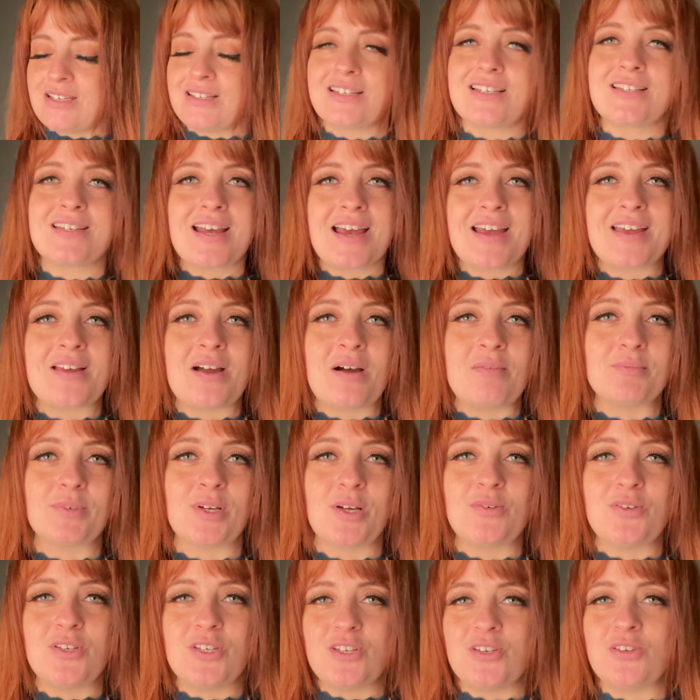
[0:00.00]
and today I'm
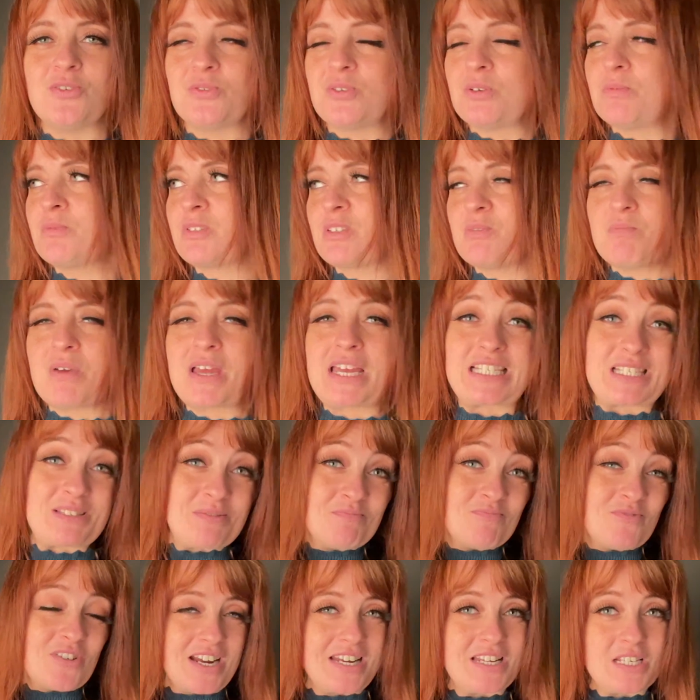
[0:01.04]
going to use them to make
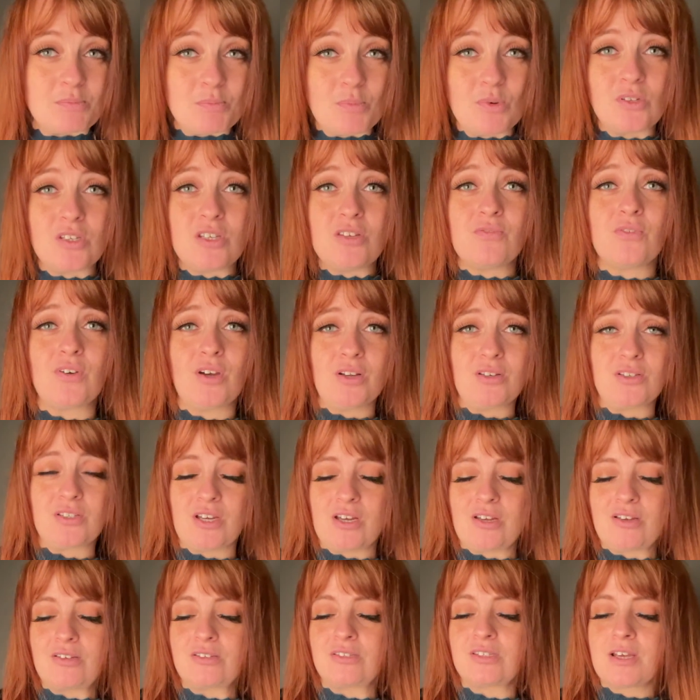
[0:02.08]
some really spooky
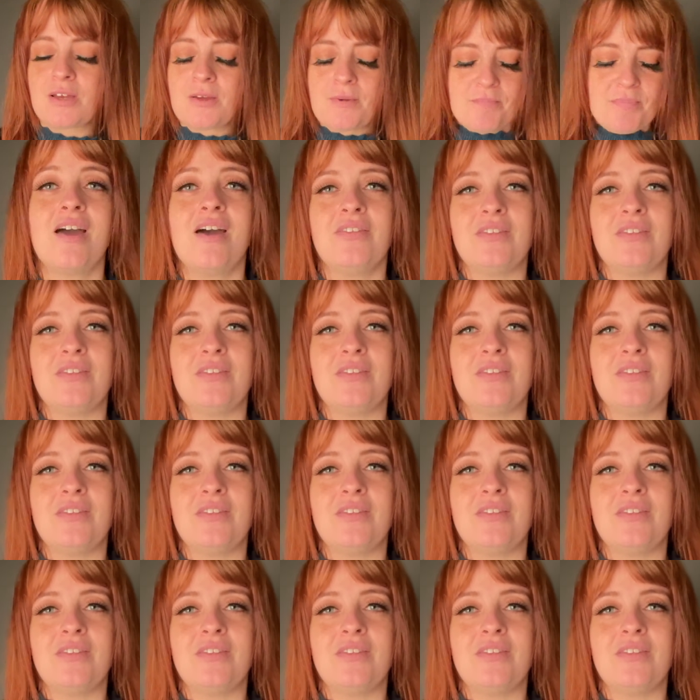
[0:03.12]
photos.